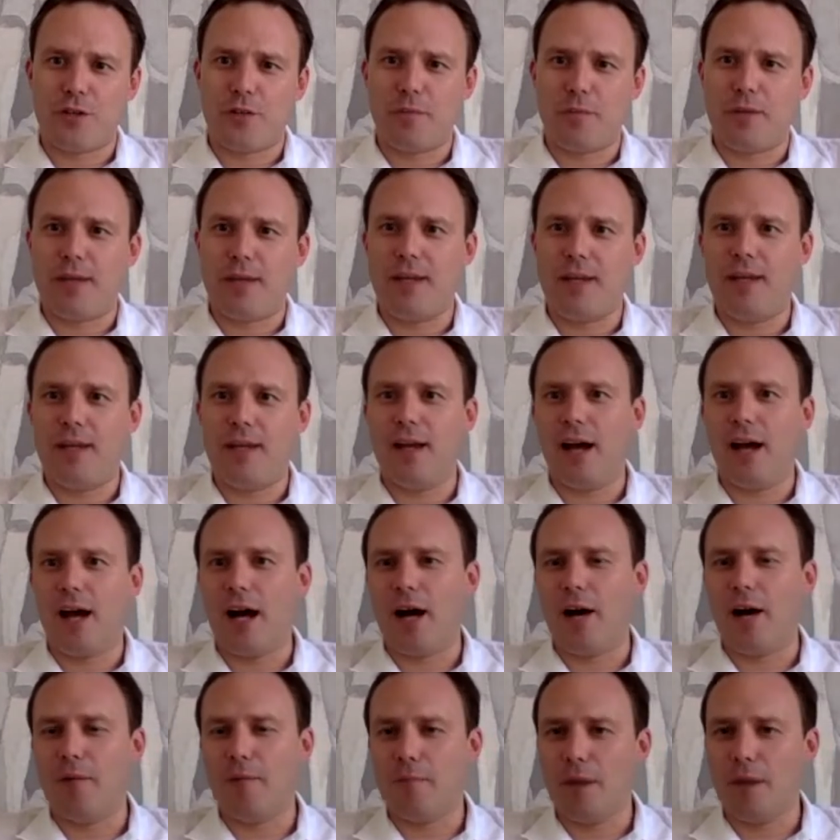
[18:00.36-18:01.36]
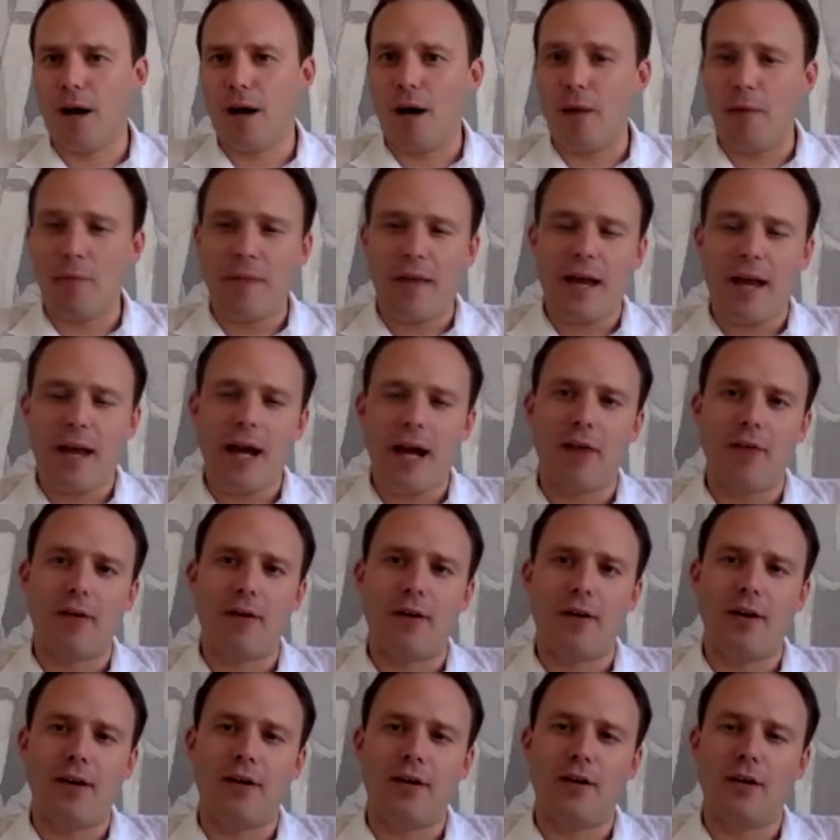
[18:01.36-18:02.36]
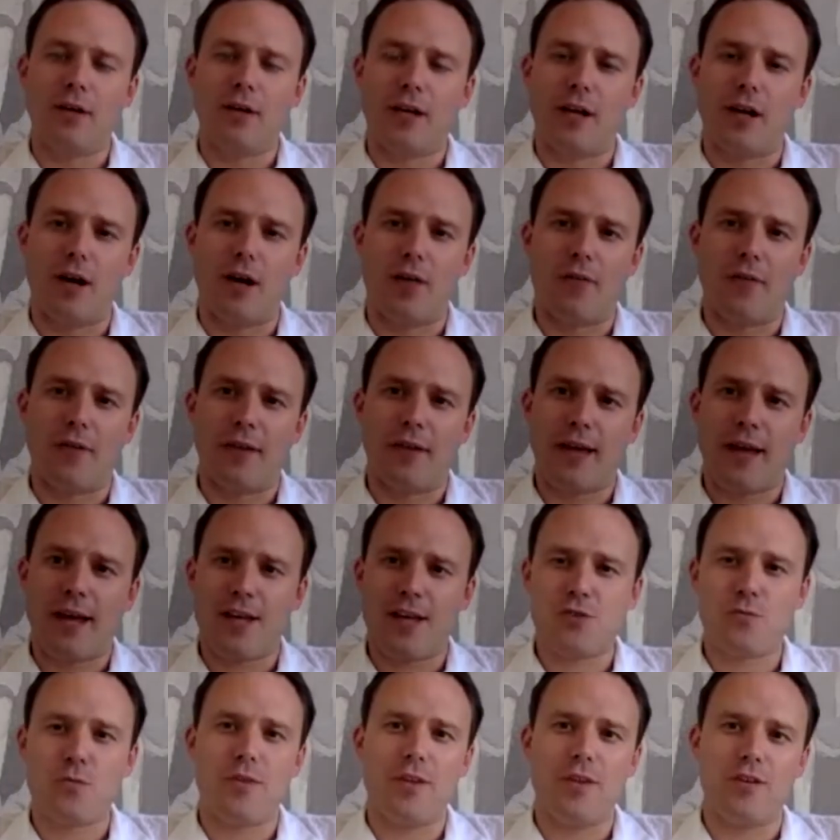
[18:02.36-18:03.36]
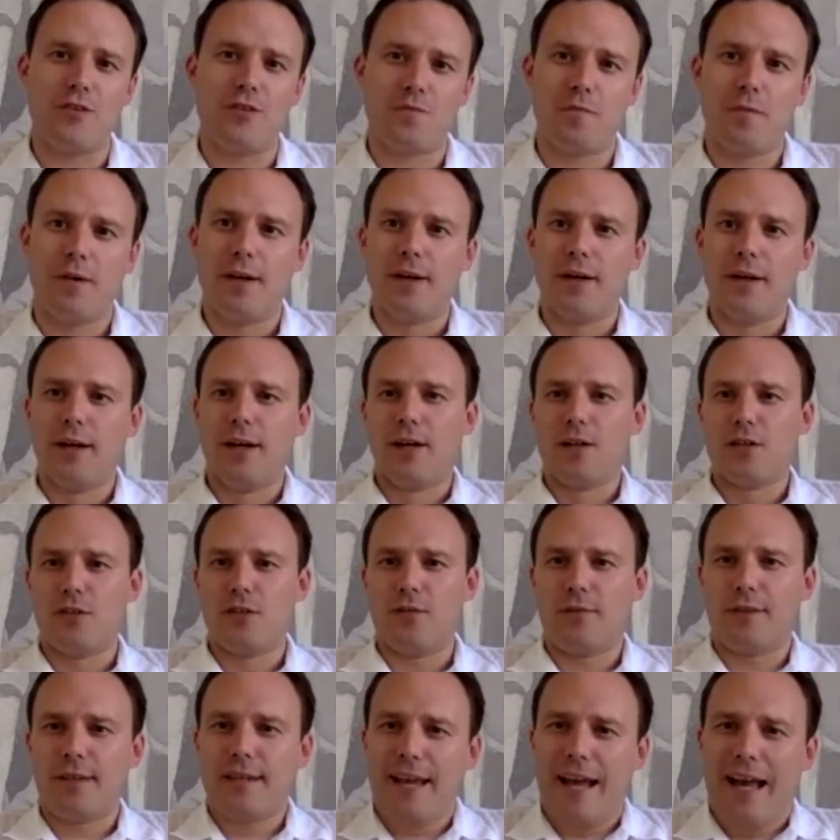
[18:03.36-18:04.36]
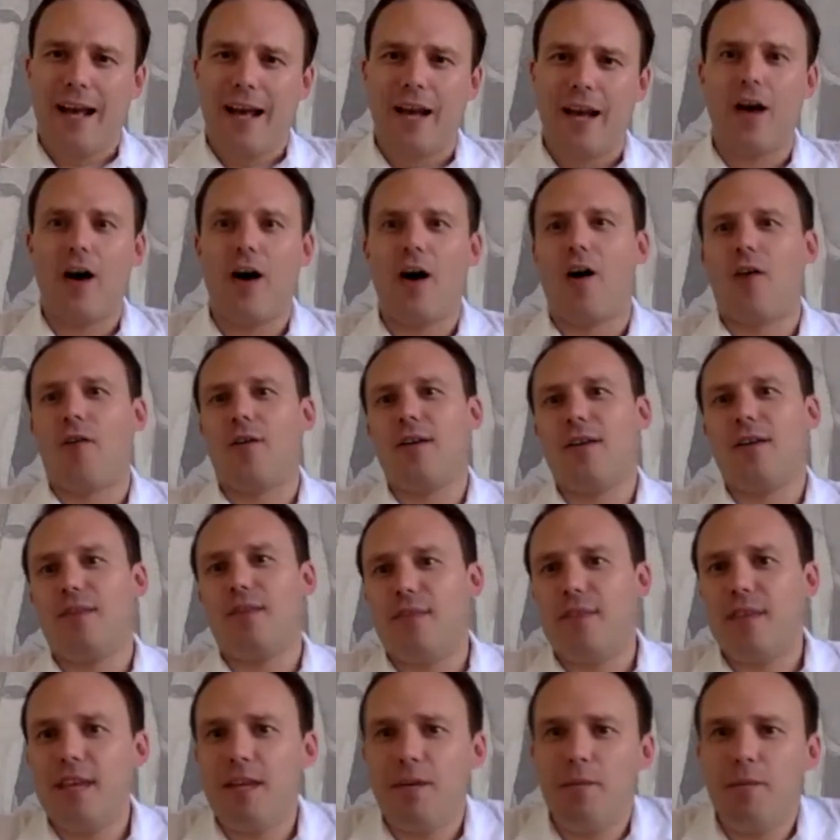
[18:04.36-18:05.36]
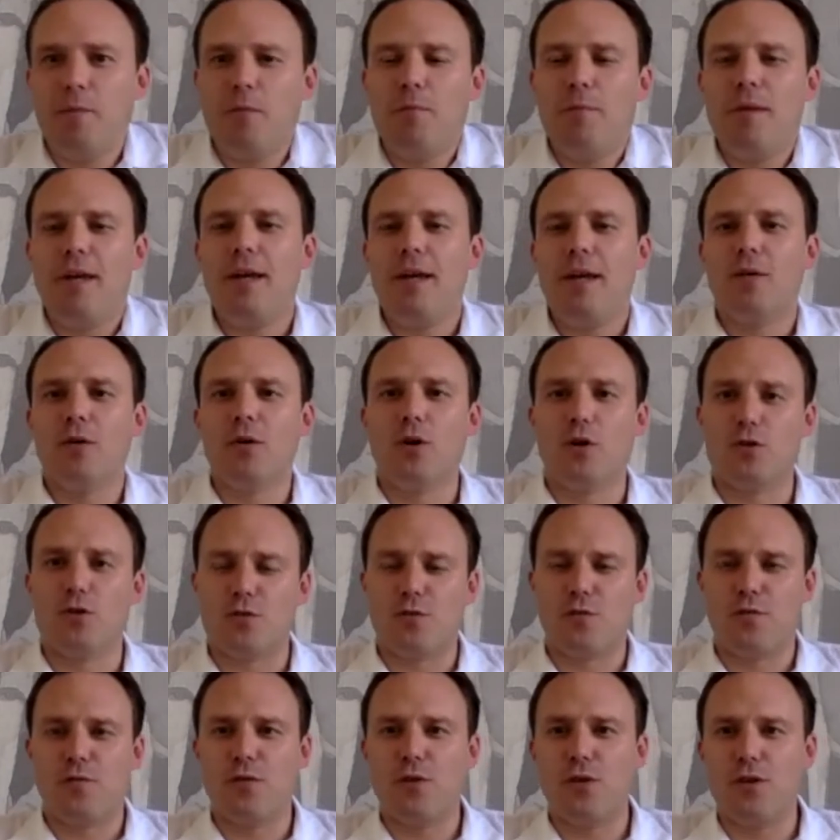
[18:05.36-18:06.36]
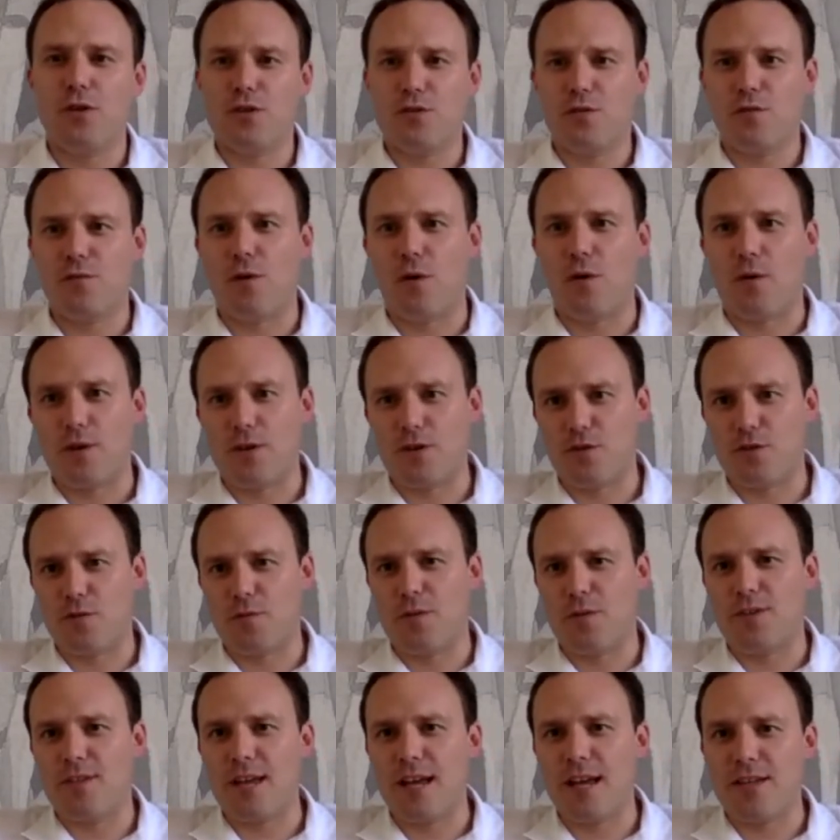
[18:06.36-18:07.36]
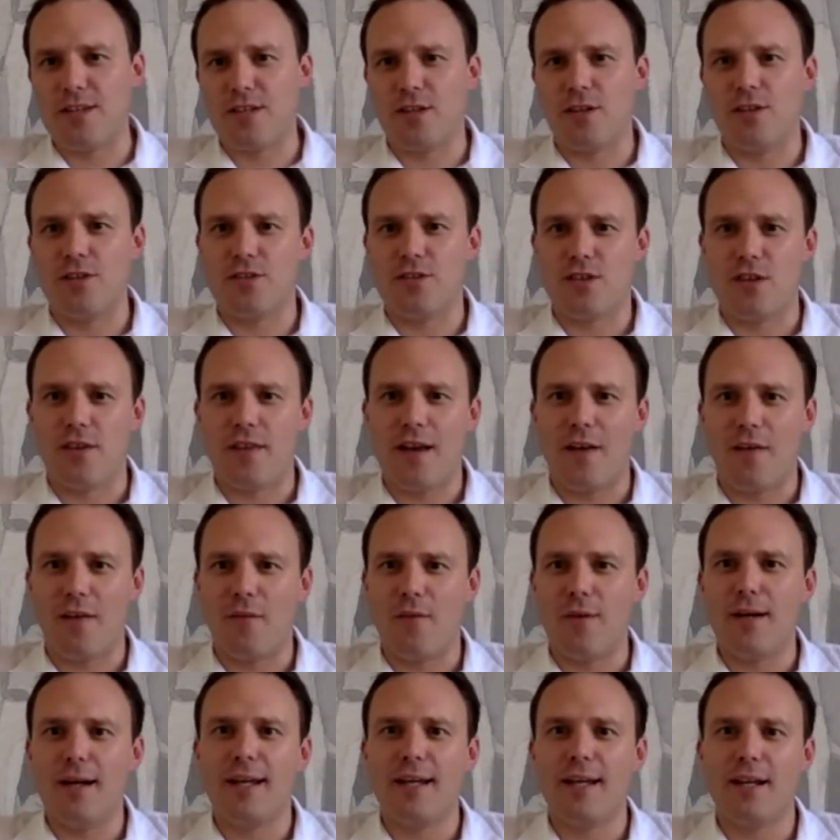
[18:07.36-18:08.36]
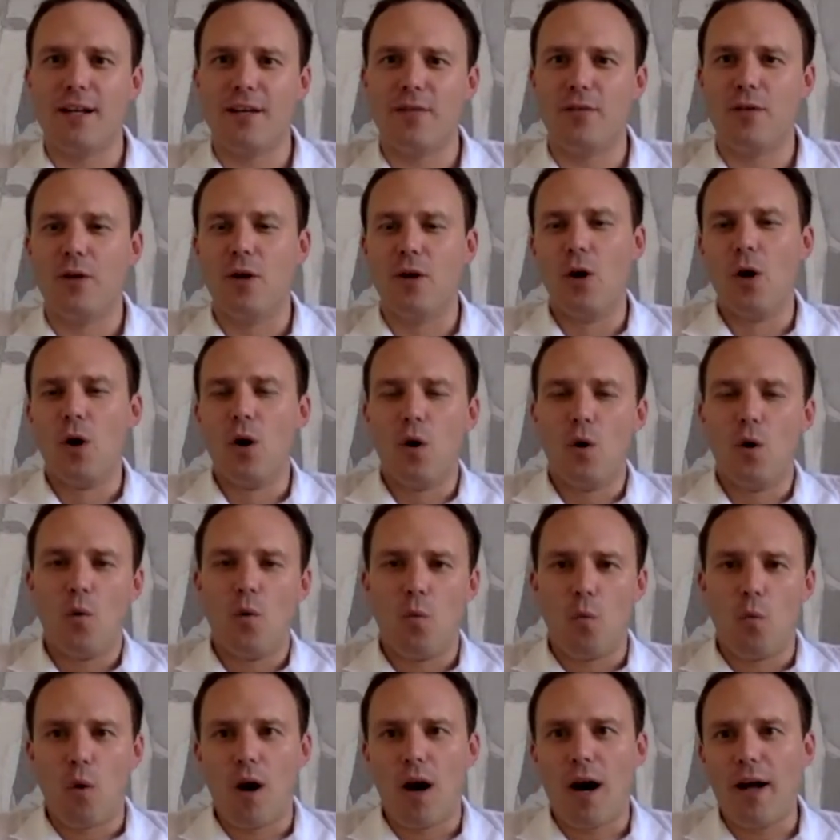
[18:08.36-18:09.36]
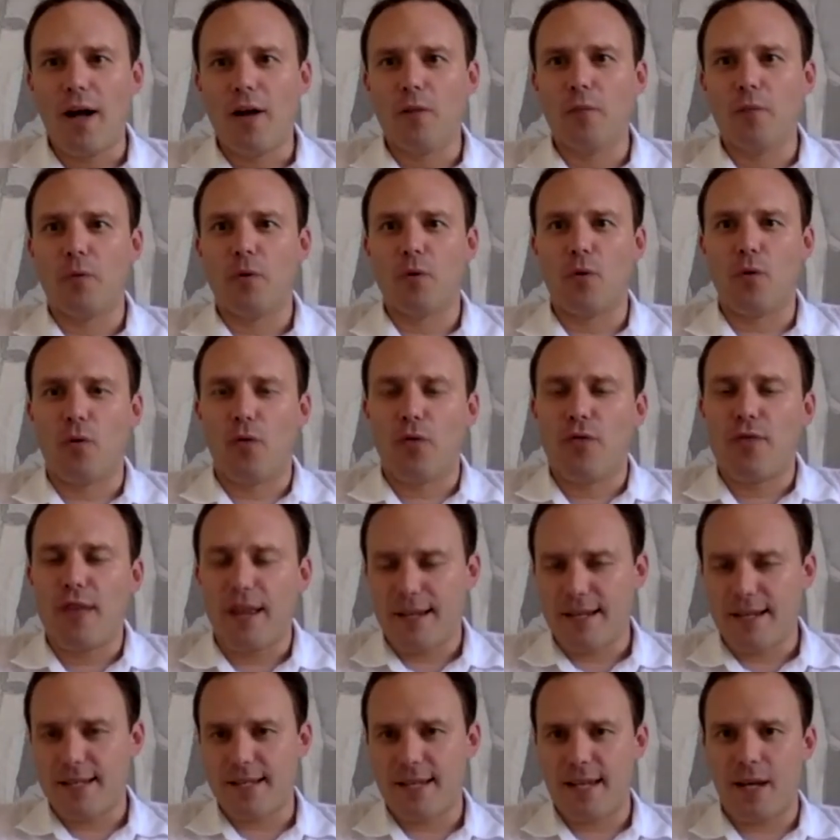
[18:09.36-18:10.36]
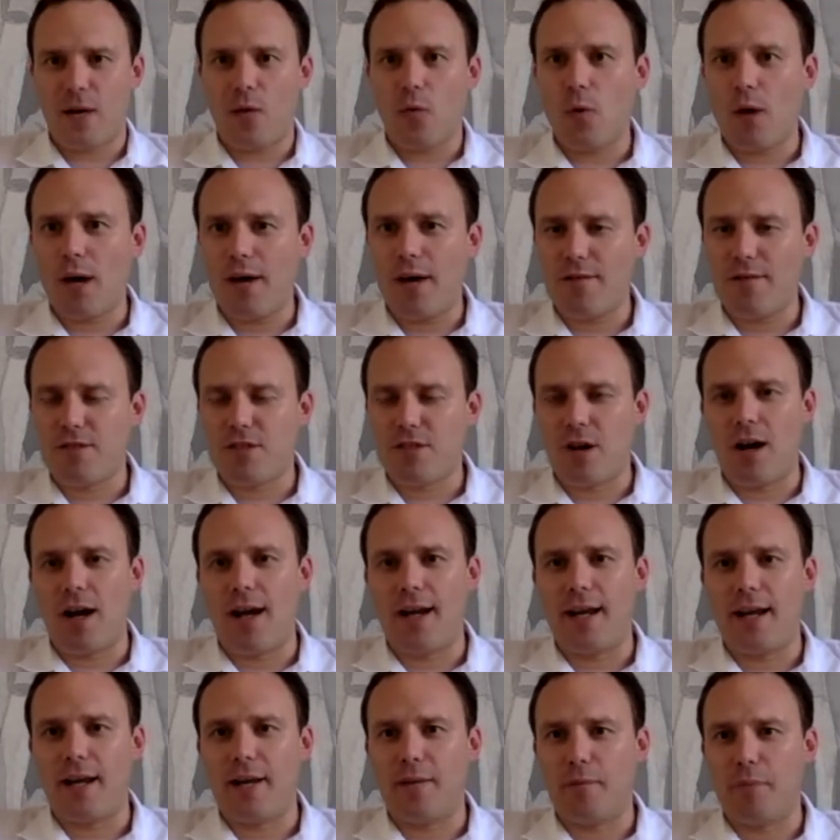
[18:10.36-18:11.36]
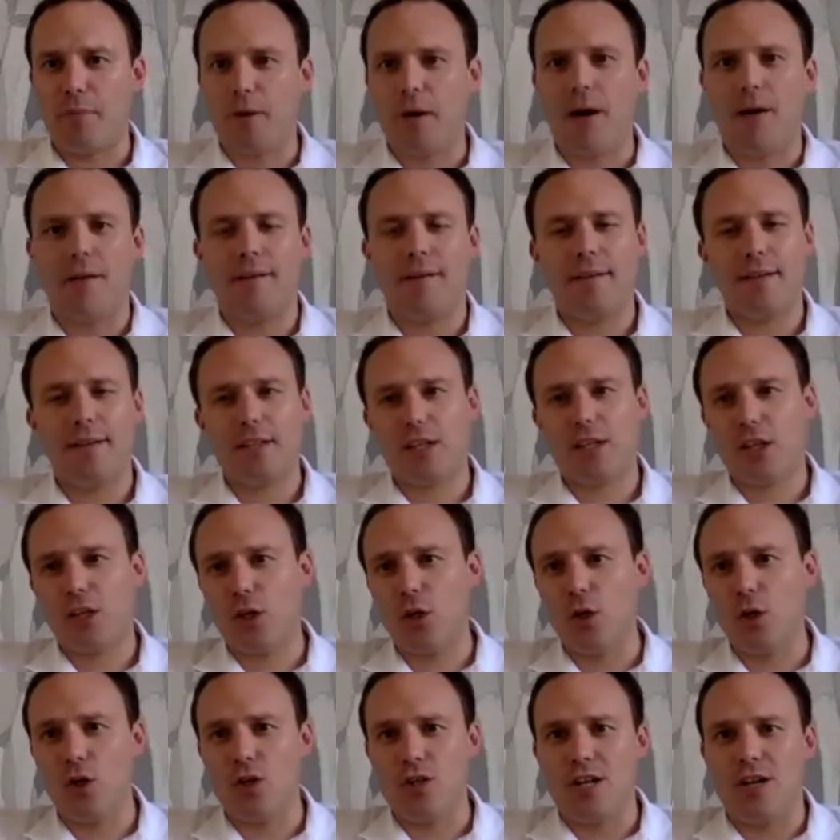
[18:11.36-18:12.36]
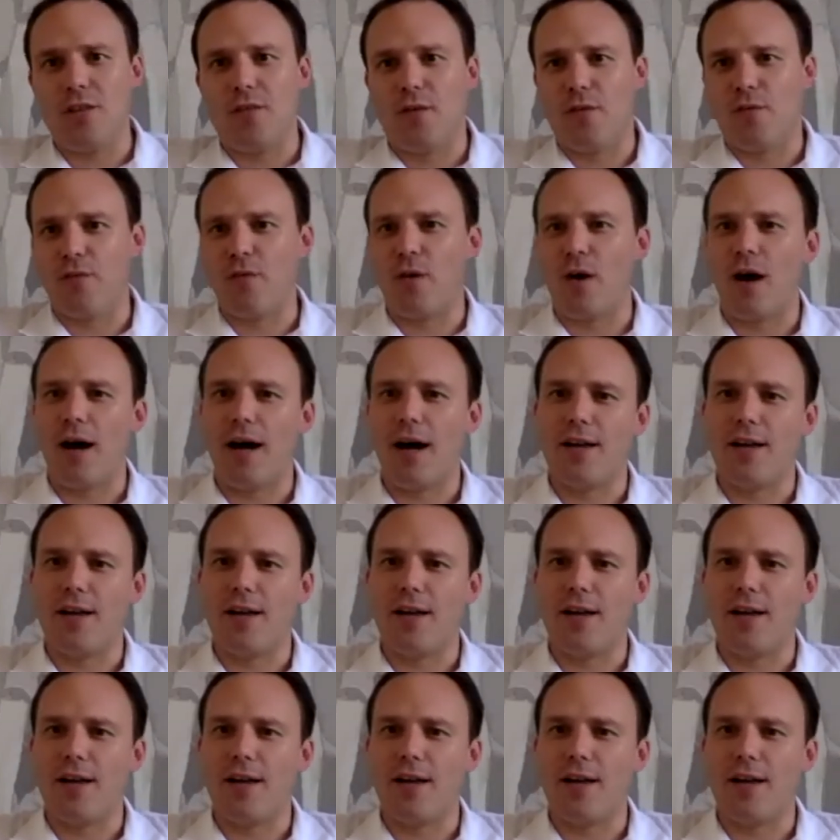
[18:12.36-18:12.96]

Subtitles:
be up there and looking after guests with this Kalahari themed meal. Lots of food is foraged from the desert. So that really kind of wild but authentic way of dining, but hugely refined.